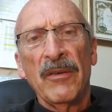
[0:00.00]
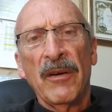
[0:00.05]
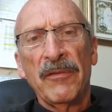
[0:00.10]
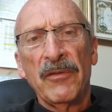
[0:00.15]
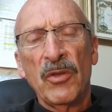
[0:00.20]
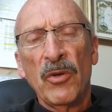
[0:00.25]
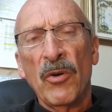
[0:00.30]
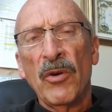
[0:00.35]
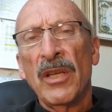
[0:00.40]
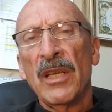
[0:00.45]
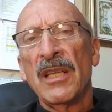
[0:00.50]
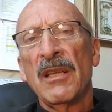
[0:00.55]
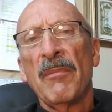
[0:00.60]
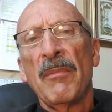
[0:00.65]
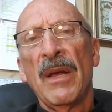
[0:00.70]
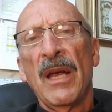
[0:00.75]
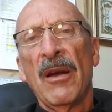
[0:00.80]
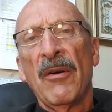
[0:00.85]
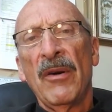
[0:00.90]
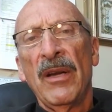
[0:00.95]
turning to
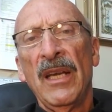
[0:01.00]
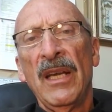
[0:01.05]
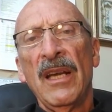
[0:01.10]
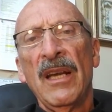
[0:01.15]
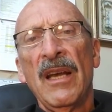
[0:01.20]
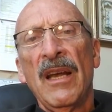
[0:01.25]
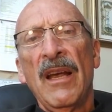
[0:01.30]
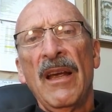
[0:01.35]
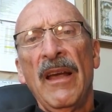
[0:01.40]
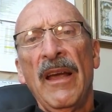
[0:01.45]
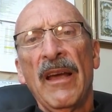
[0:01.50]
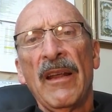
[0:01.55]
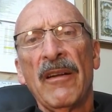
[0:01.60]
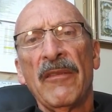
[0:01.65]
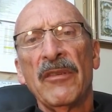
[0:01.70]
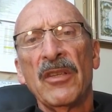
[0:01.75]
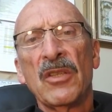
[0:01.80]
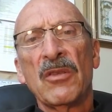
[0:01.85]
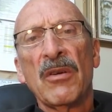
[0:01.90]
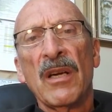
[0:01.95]
Mary and of
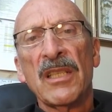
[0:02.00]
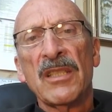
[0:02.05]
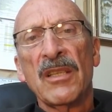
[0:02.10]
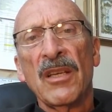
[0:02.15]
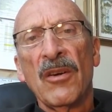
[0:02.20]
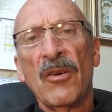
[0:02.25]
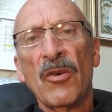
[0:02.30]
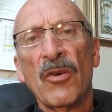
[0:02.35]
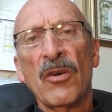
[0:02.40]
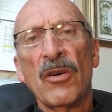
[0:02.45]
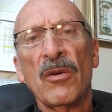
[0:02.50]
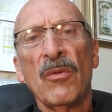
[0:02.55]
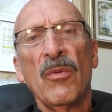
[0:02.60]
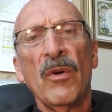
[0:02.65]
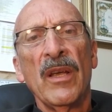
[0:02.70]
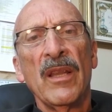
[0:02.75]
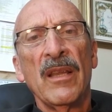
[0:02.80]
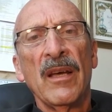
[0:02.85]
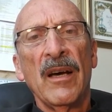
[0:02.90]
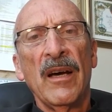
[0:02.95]
entrusting her
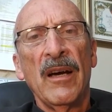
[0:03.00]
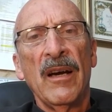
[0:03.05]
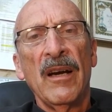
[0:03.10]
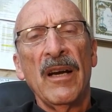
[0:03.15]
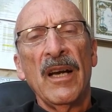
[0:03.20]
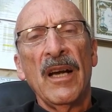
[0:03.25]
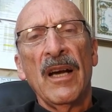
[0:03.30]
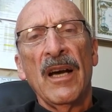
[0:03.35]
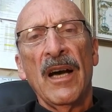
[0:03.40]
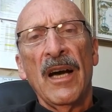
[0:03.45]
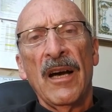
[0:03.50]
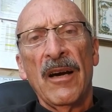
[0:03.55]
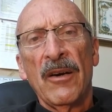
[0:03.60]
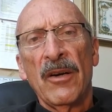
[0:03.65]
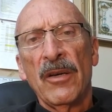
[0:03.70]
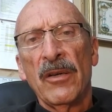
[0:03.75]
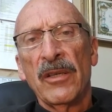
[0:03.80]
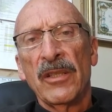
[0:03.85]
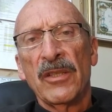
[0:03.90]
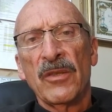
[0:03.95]
with our
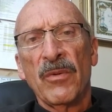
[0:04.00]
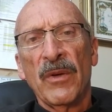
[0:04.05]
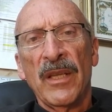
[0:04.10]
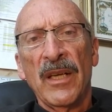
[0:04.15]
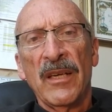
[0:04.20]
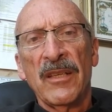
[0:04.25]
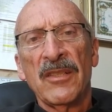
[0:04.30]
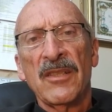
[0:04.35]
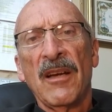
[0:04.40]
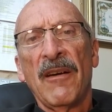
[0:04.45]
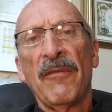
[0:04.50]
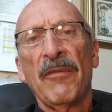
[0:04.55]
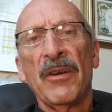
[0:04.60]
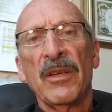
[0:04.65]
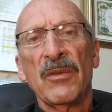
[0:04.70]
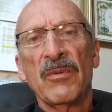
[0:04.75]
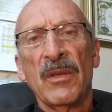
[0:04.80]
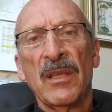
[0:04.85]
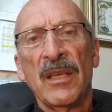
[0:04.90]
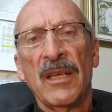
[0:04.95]
hurts, with our
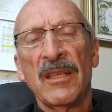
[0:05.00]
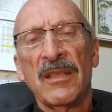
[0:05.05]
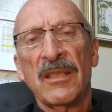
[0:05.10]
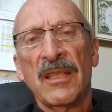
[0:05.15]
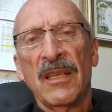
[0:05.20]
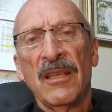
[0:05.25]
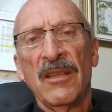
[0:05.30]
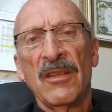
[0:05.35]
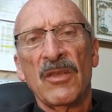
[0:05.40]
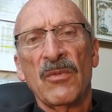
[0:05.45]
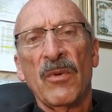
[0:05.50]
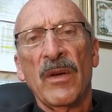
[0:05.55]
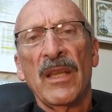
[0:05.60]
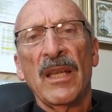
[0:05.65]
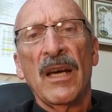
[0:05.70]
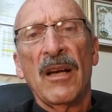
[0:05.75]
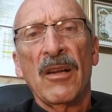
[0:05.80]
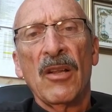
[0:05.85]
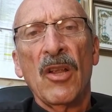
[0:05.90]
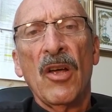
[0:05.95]
sufferings, with our sickness, with
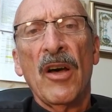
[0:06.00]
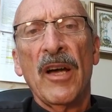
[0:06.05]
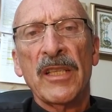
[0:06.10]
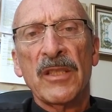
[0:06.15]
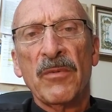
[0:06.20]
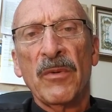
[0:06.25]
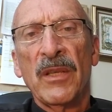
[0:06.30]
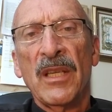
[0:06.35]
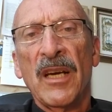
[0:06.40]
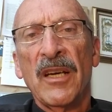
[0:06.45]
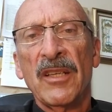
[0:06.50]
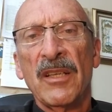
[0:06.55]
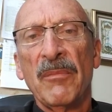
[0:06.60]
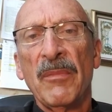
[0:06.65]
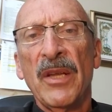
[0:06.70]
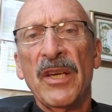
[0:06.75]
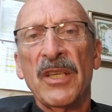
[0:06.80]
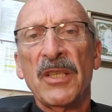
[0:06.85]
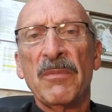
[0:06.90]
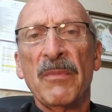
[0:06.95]
our loss, with our
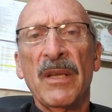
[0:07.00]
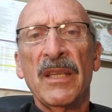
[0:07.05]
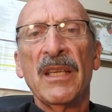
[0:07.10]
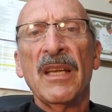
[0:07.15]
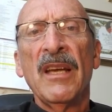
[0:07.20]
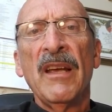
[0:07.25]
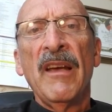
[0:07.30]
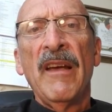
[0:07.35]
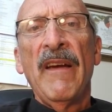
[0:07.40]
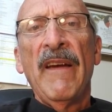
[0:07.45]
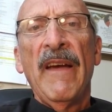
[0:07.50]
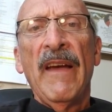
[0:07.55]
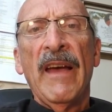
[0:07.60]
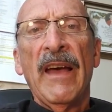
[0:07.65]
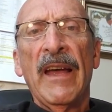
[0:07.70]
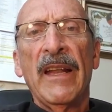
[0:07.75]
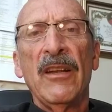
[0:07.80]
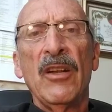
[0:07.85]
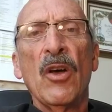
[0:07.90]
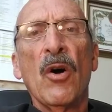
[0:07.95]
diminishment,
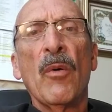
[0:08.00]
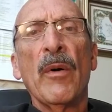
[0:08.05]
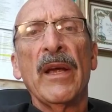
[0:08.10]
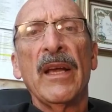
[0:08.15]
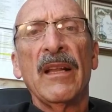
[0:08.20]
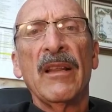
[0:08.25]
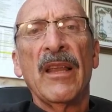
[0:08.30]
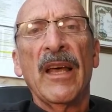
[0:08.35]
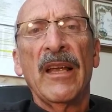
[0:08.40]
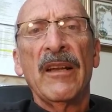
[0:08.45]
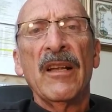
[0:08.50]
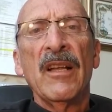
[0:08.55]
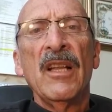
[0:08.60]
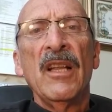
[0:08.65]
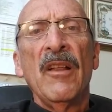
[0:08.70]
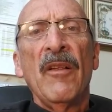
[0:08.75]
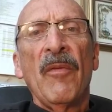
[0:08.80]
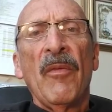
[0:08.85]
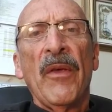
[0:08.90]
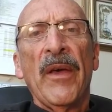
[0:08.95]
and knowing that
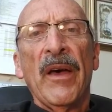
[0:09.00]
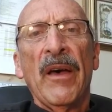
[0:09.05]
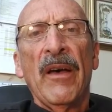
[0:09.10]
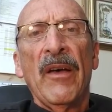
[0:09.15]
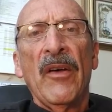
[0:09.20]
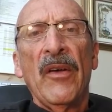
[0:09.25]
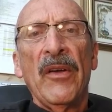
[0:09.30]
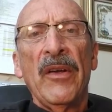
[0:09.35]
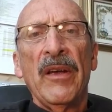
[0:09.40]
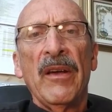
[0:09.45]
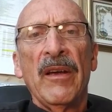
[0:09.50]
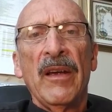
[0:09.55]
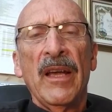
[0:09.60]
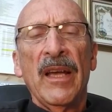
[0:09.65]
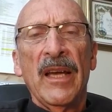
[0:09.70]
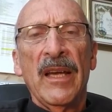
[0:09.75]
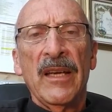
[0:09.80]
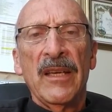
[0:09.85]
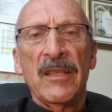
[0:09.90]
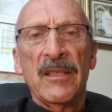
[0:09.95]

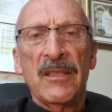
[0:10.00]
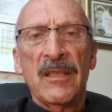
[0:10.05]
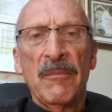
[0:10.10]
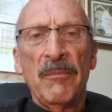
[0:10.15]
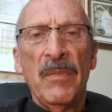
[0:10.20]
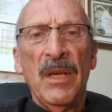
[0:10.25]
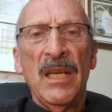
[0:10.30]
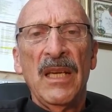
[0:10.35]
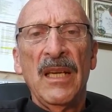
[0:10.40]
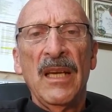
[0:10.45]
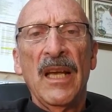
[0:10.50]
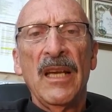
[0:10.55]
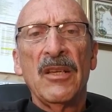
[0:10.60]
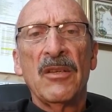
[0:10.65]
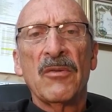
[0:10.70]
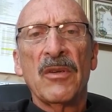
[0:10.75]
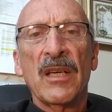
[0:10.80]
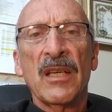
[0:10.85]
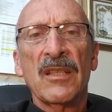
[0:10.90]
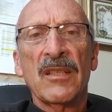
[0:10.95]
as
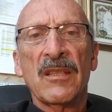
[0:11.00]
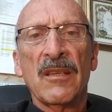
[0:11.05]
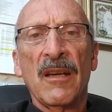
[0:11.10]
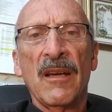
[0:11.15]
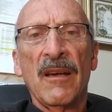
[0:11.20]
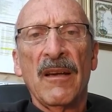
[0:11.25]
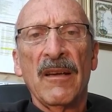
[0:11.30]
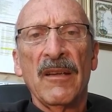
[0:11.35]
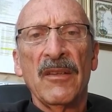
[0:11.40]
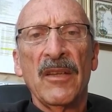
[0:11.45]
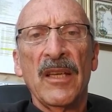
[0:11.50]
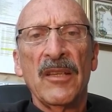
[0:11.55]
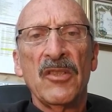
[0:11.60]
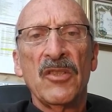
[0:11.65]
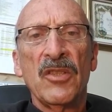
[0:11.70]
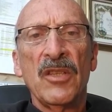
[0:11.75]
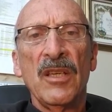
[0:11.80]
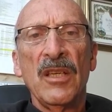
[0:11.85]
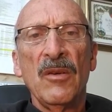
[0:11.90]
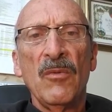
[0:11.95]
mediatrix, that
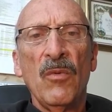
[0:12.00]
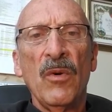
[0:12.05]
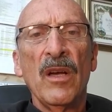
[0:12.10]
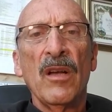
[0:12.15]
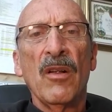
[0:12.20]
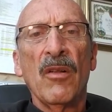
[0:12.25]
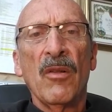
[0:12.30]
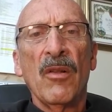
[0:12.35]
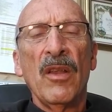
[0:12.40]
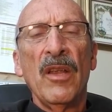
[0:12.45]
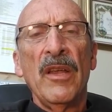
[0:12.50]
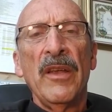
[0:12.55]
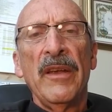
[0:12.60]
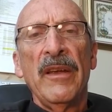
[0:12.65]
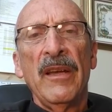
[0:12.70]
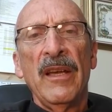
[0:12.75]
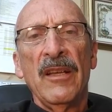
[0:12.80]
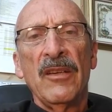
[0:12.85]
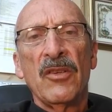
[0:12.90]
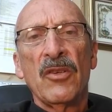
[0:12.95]
she will
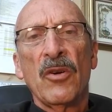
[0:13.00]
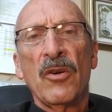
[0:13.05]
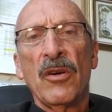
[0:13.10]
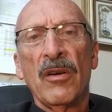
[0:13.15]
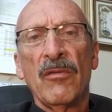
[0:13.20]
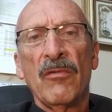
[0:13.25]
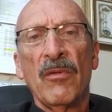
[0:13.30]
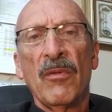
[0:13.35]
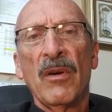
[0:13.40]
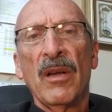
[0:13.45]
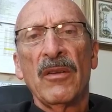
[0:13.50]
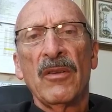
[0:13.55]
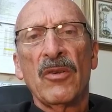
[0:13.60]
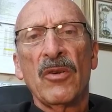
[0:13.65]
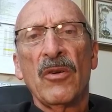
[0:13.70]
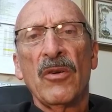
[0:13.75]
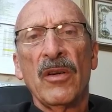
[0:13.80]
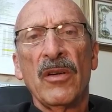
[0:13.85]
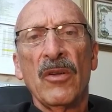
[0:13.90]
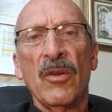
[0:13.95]
in turn
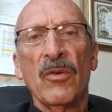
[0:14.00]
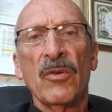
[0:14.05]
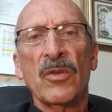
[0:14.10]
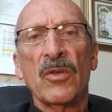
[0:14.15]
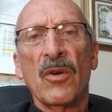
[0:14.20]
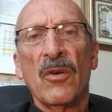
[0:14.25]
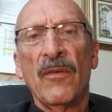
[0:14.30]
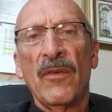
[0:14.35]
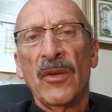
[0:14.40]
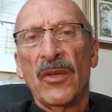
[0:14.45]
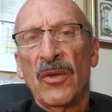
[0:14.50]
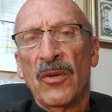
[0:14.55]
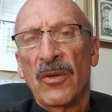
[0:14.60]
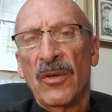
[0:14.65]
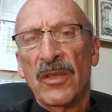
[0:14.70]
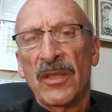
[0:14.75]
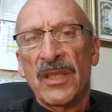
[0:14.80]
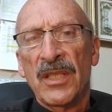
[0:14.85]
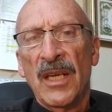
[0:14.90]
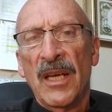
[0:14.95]
those over to
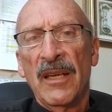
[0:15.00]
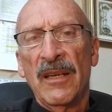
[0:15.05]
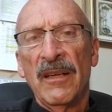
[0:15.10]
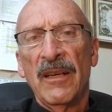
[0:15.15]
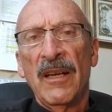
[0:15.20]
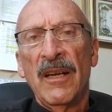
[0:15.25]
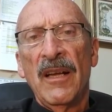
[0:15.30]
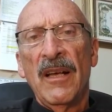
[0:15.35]
her son